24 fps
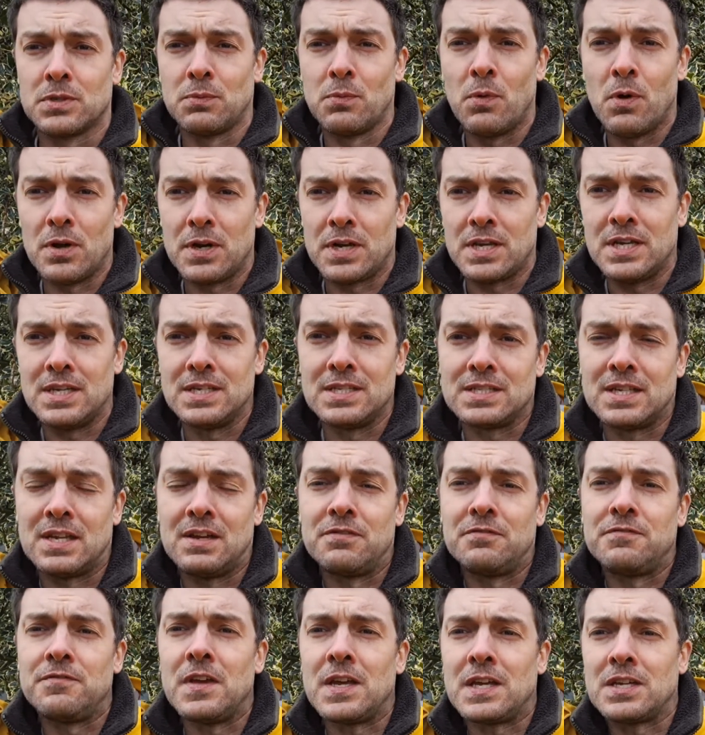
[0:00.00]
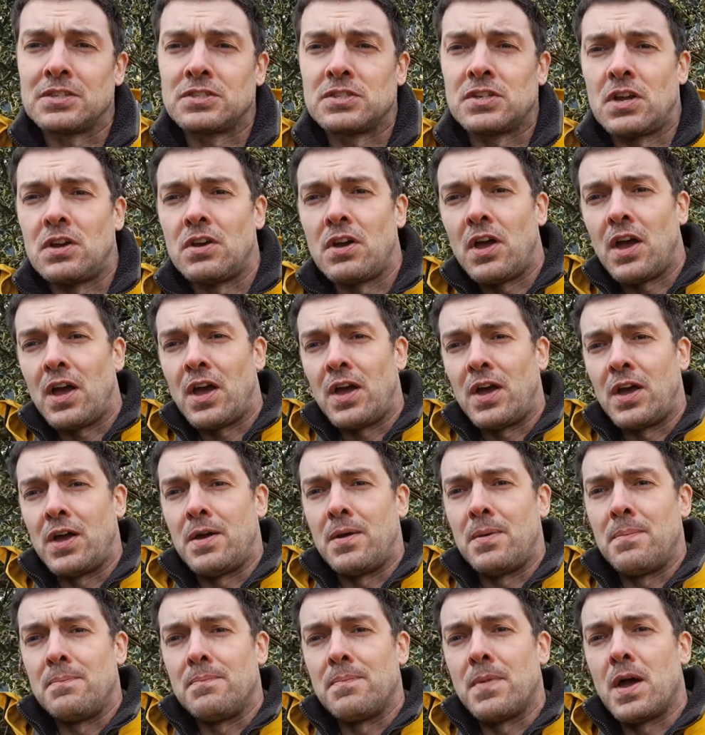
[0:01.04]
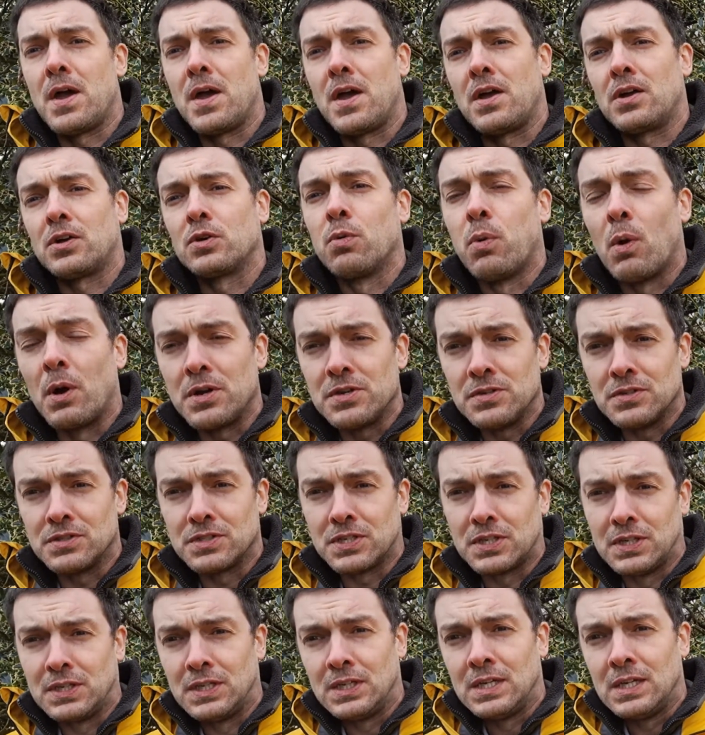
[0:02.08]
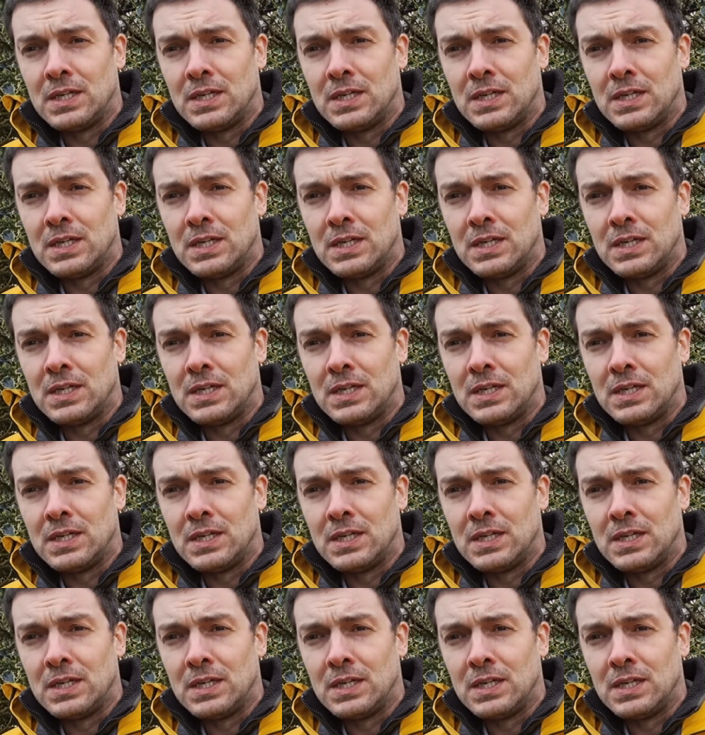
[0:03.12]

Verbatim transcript: One is a fixed um, quote.